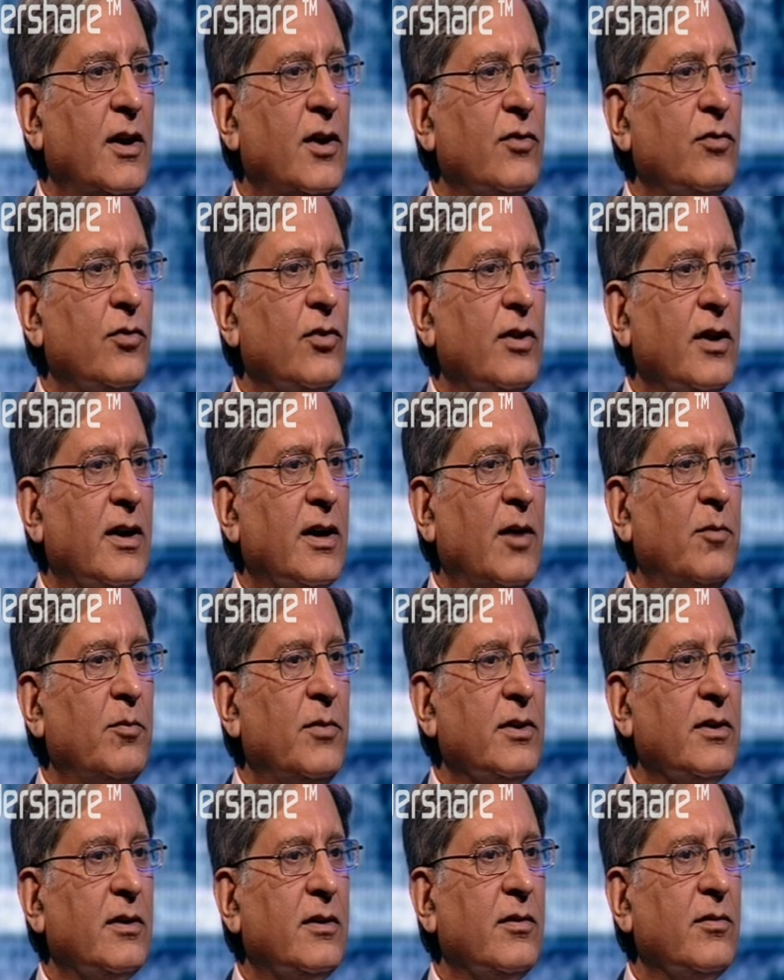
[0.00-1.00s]
So the
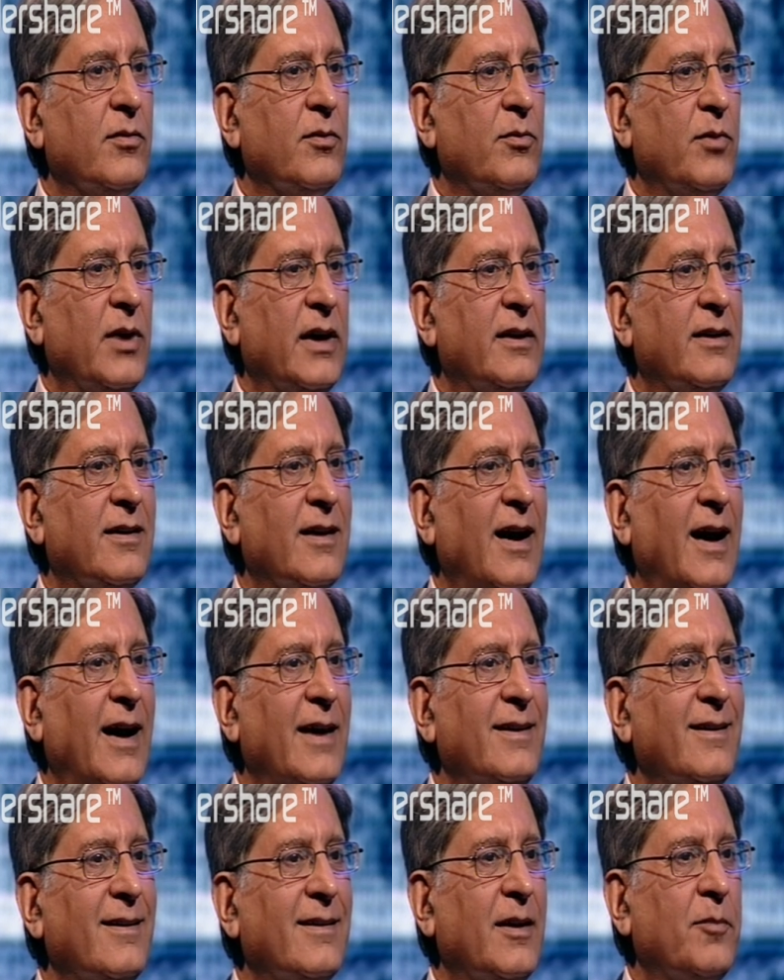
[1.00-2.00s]
government went
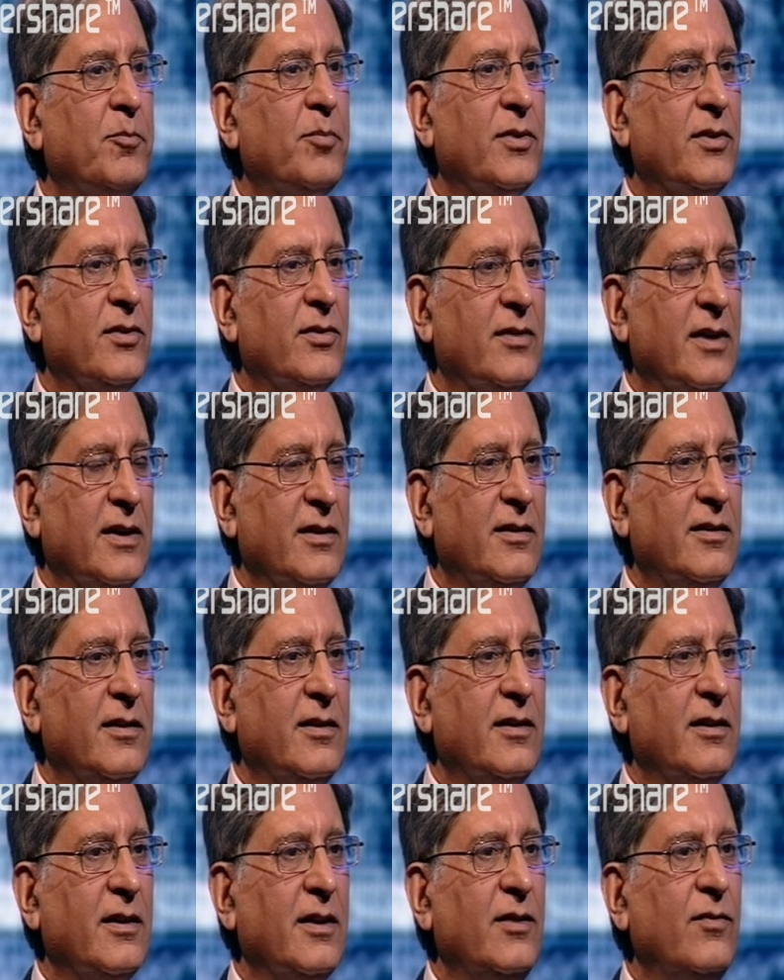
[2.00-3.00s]

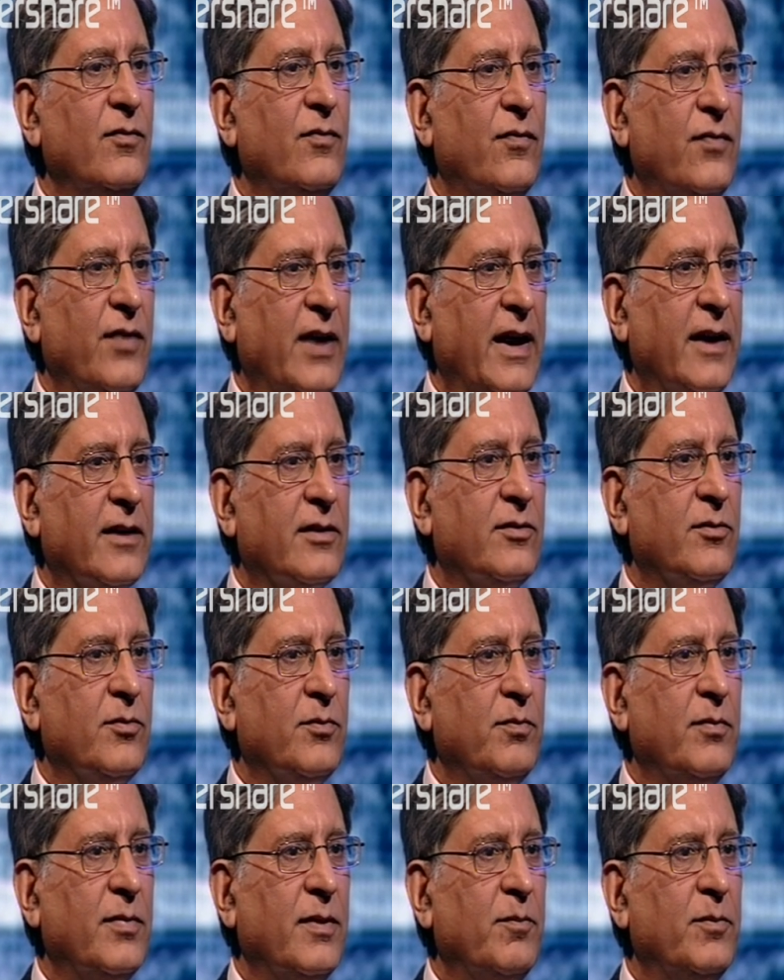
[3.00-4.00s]
unrepresented. In fact,
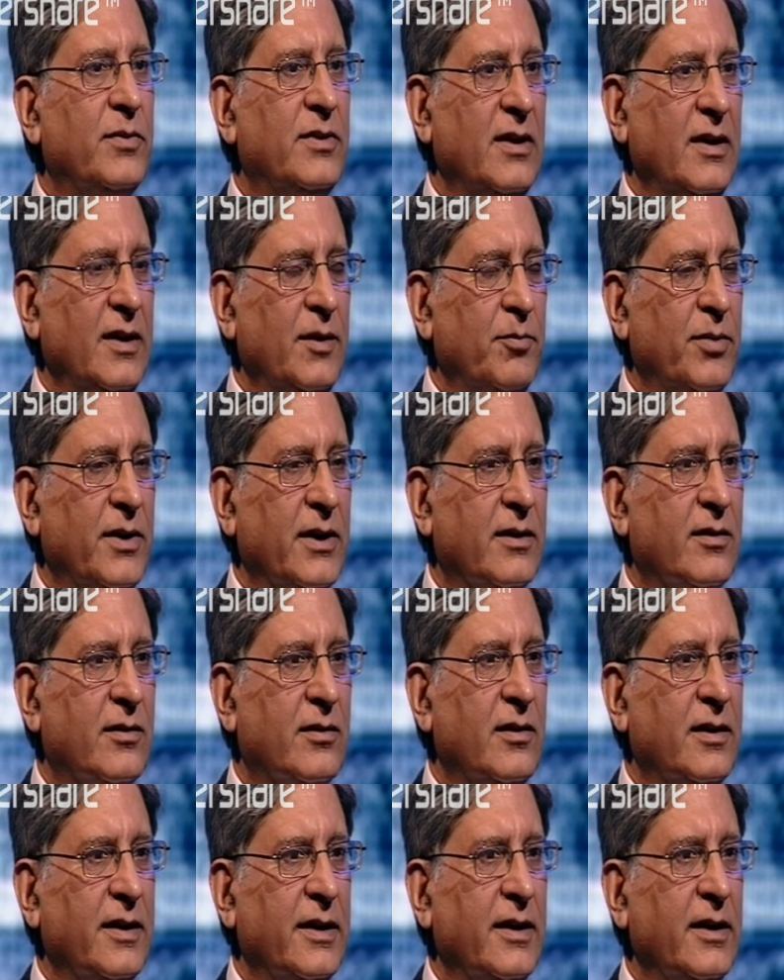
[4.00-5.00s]

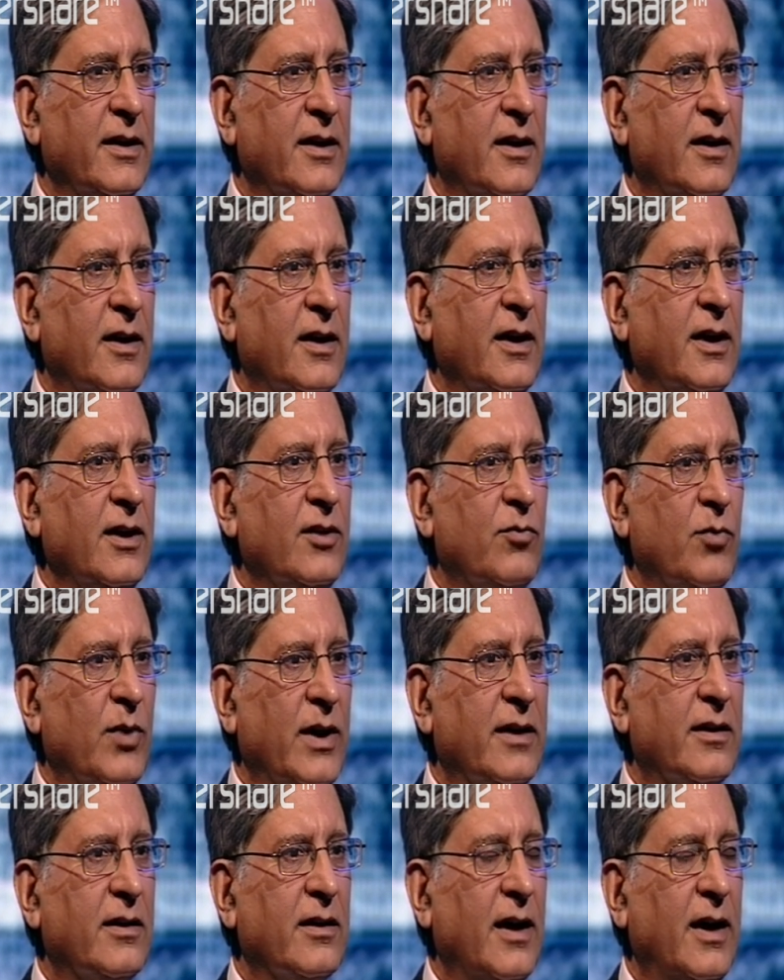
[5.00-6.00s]
deliberately, it
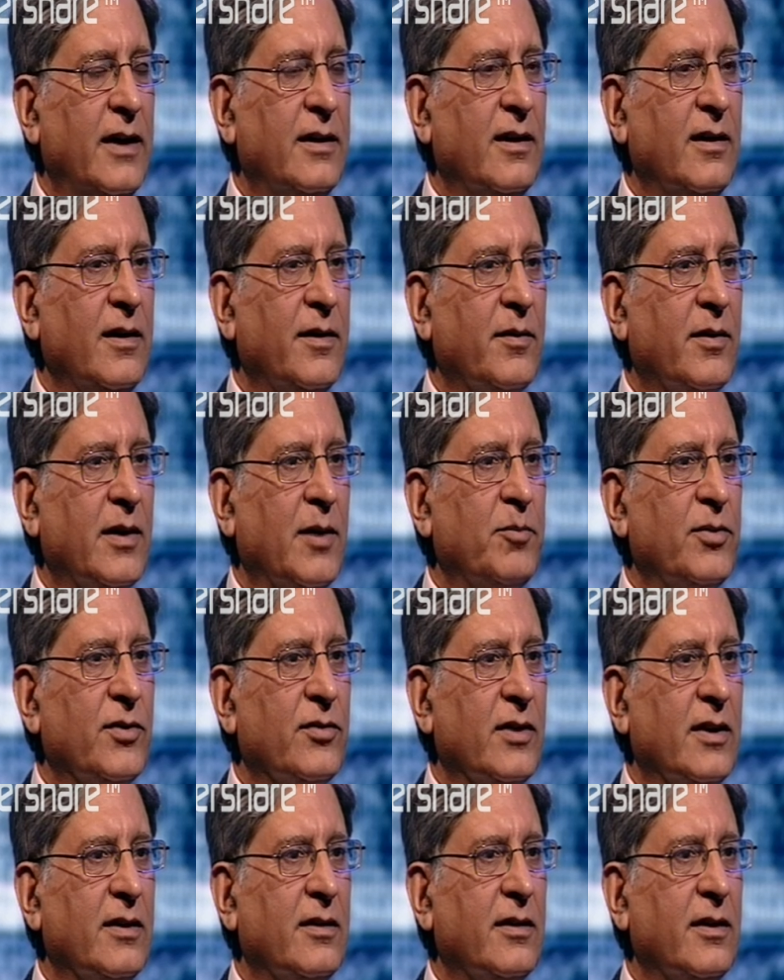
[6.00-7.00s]
went
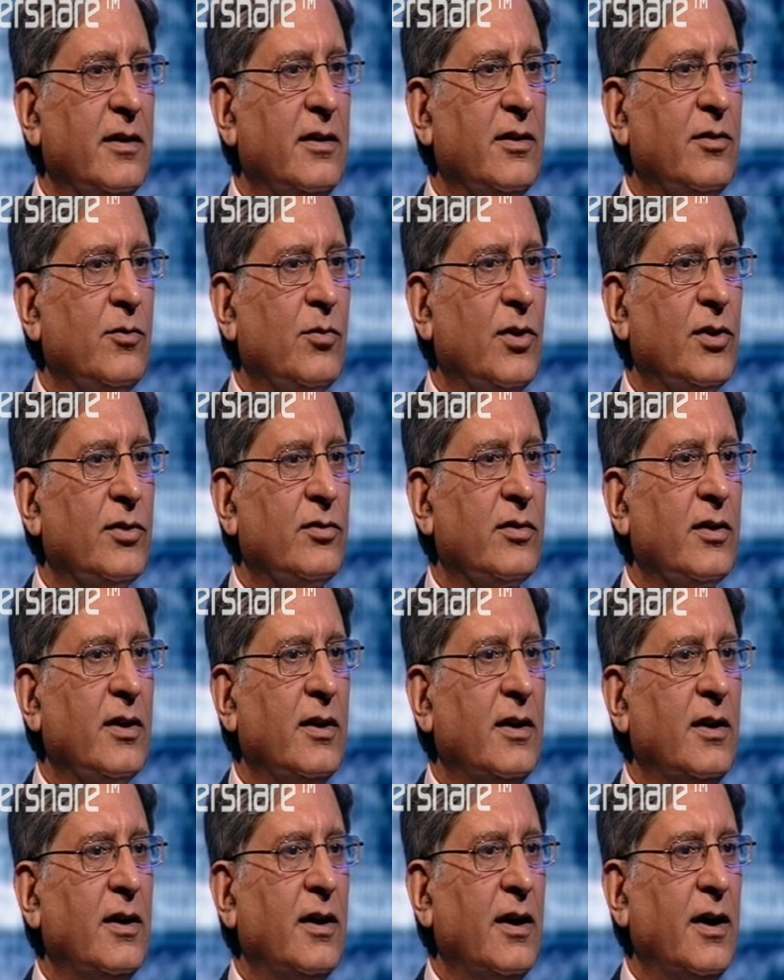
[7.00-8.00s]
unrepresented. It was
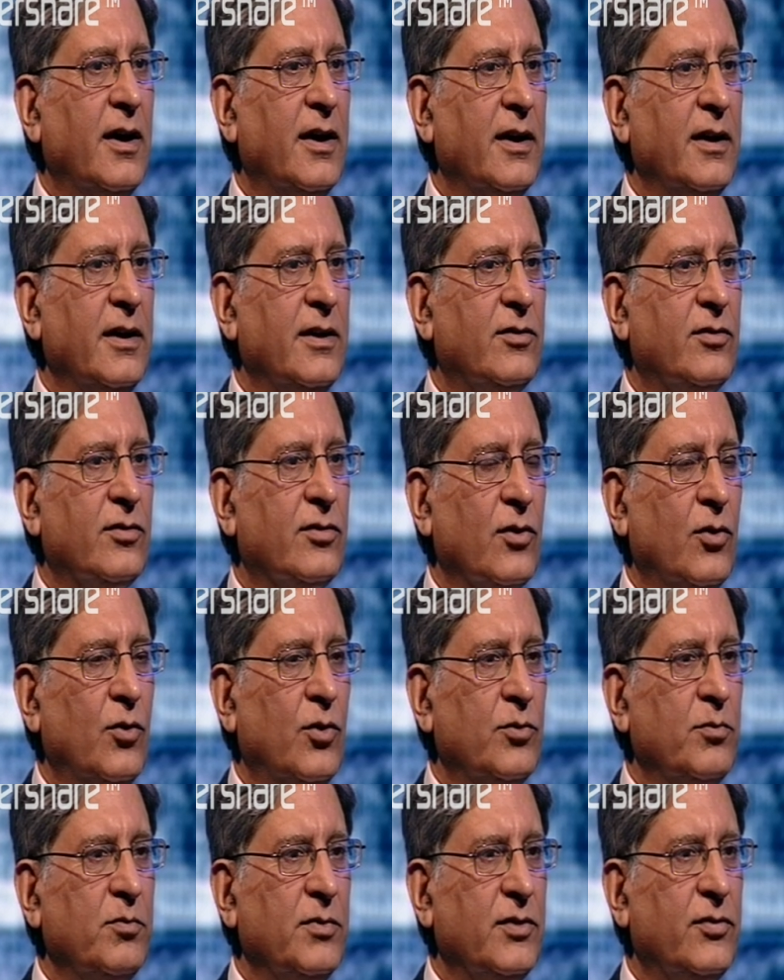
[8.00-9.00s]
its
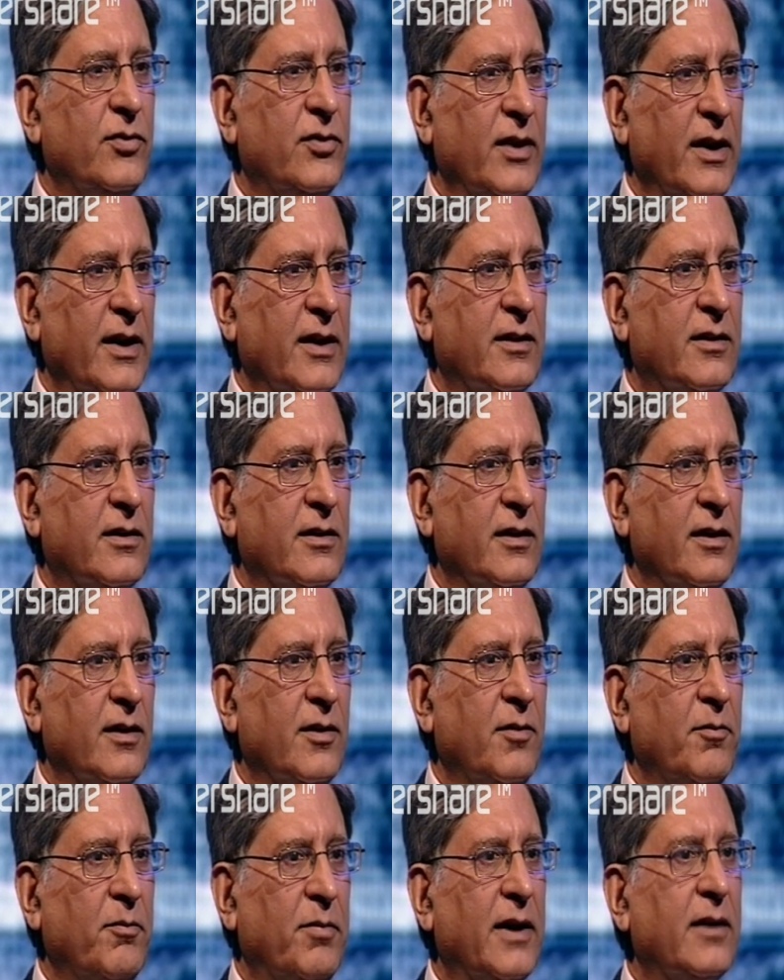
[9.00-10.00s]
own mistake.
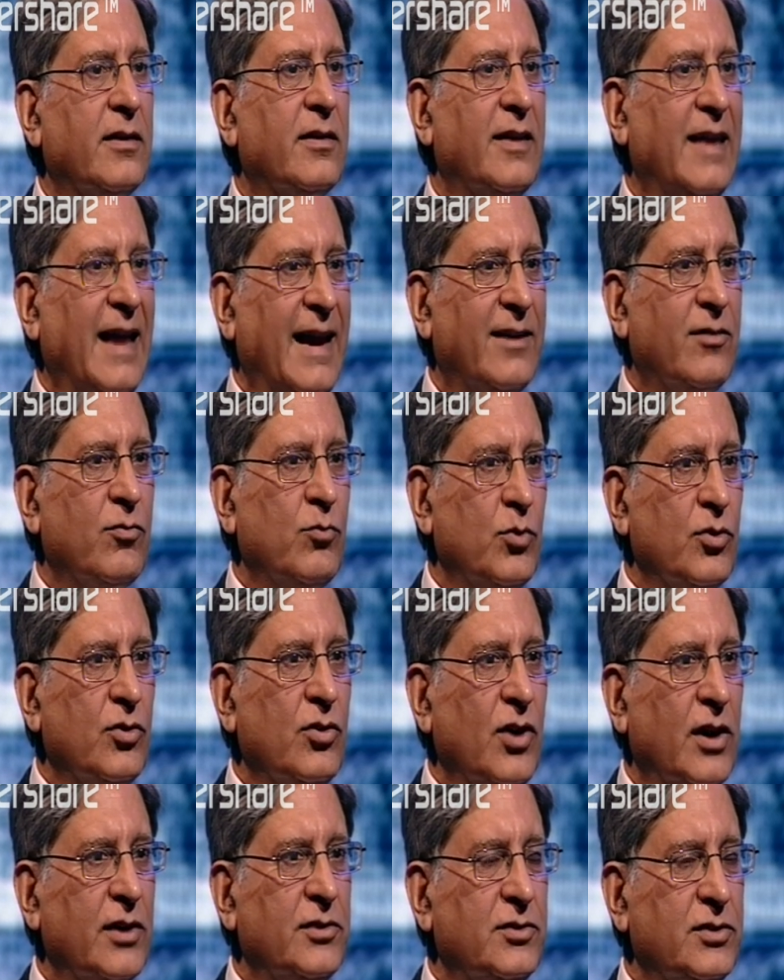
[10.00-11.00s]
But that would
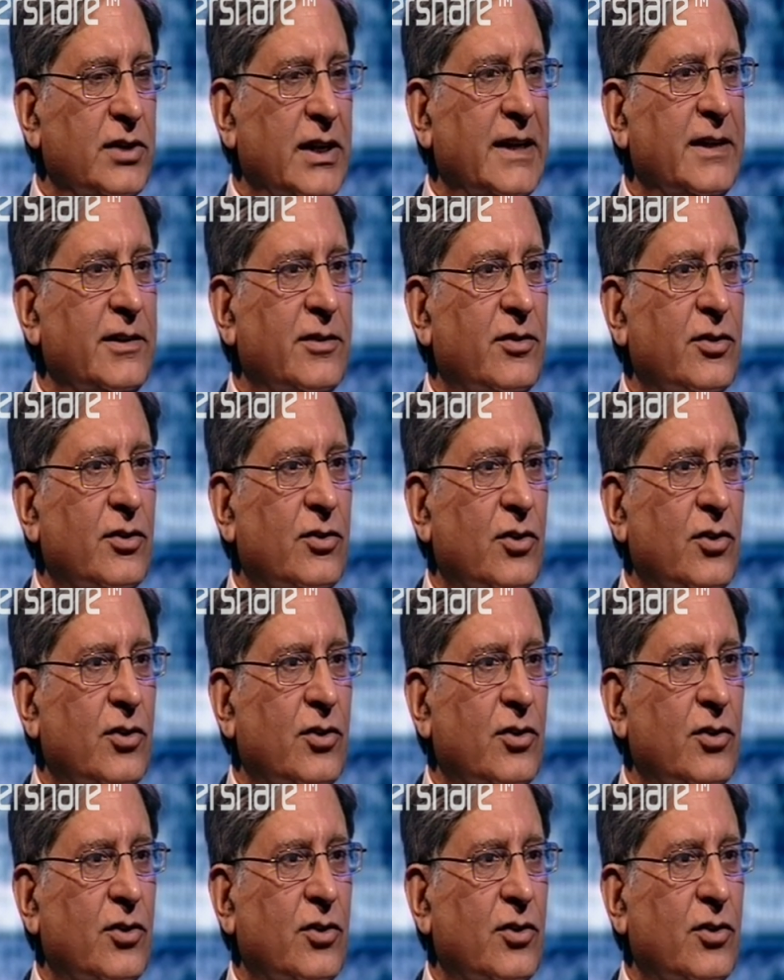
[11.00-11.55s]
not change the